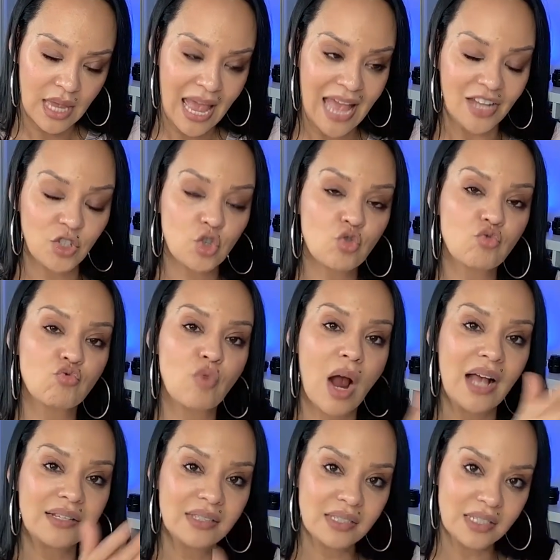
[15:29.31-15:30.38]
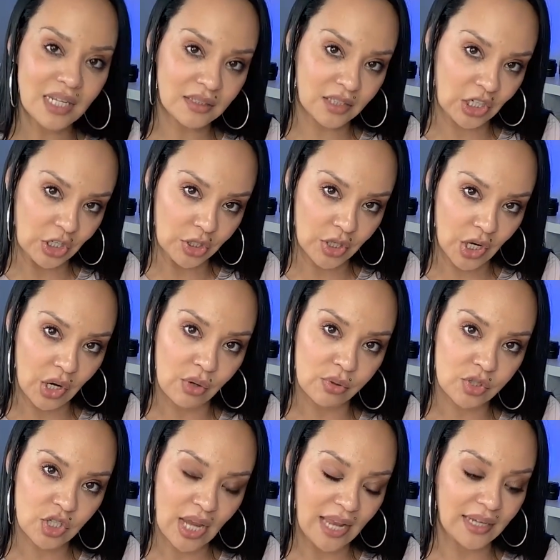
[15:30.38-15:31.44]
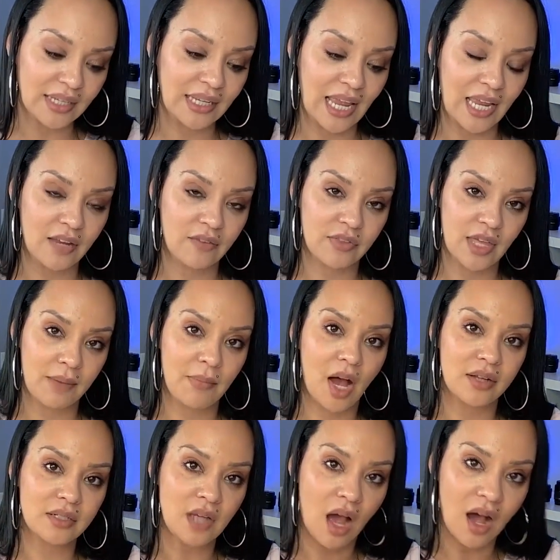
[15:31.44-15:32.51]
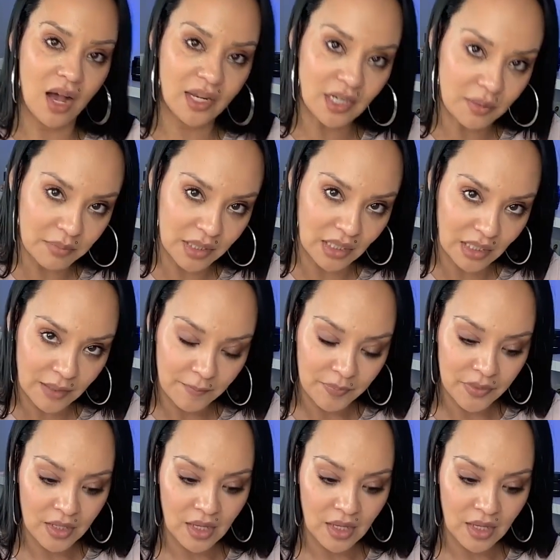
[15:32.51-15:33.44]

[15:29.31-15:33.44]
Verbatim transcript: and trusted their coach and gave them autonomy,